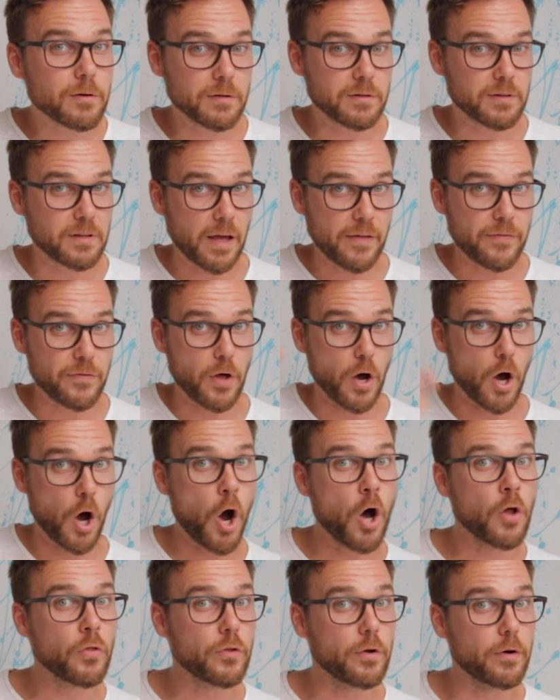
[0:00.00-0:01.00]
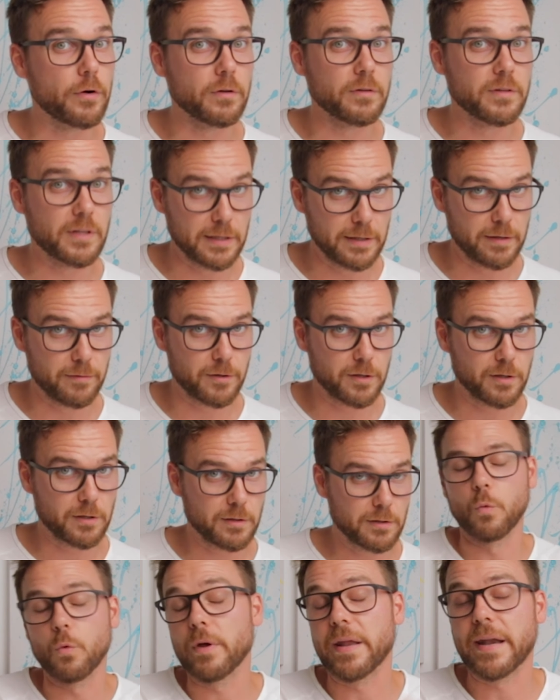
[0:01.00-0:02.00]
than under-deliver,
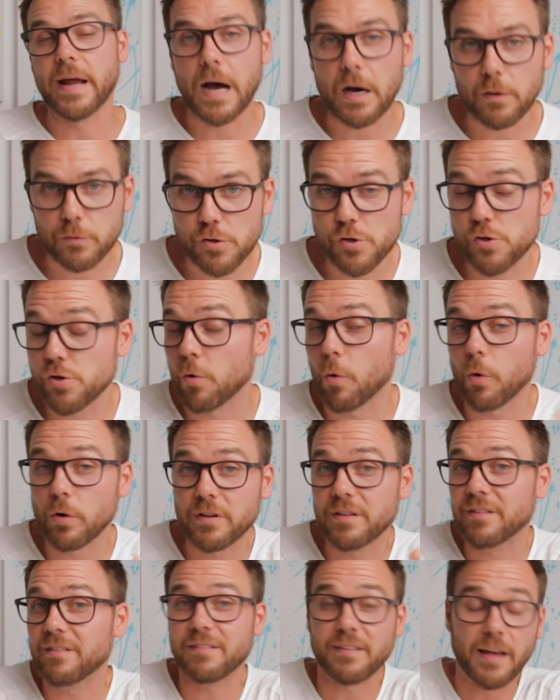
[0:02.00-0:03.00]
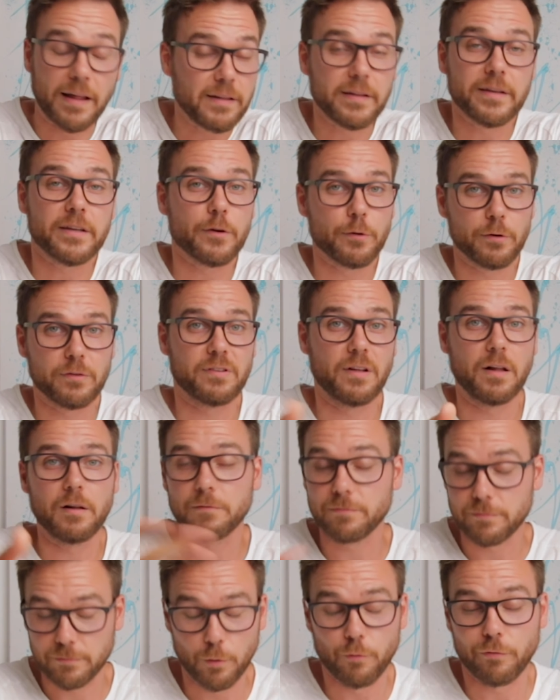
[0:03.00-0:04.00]
without short-selling
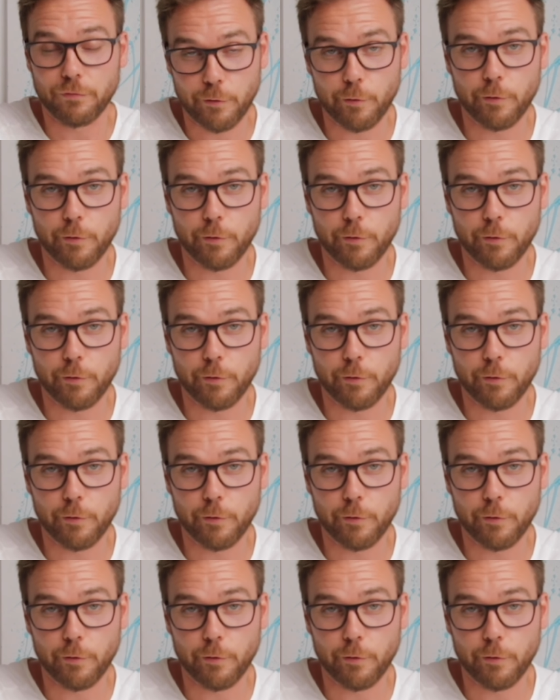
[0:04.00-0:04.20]
yourself, of